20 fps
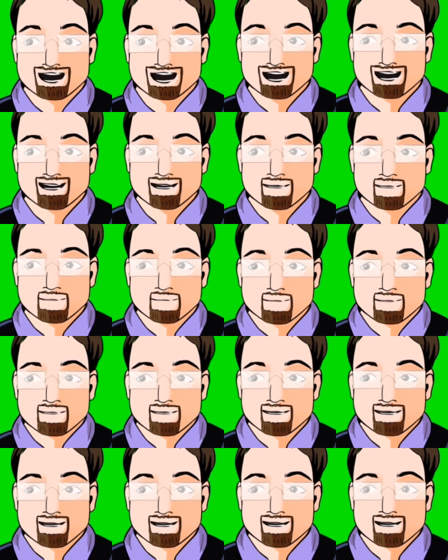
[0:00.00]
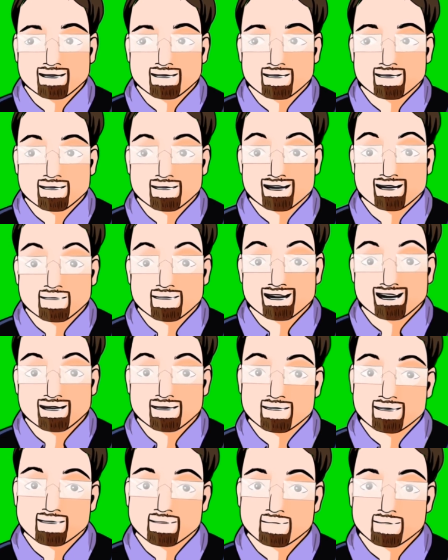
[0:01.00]
can stream a
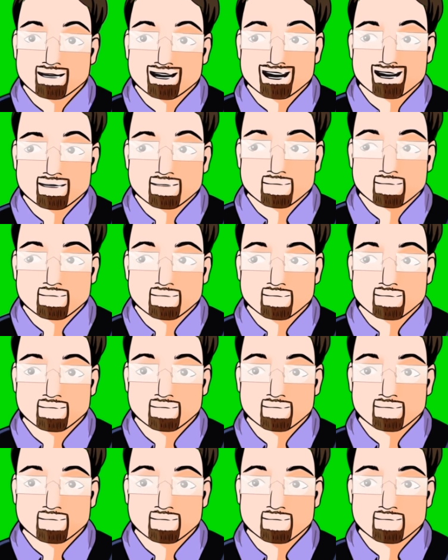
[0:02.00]
YouTube video.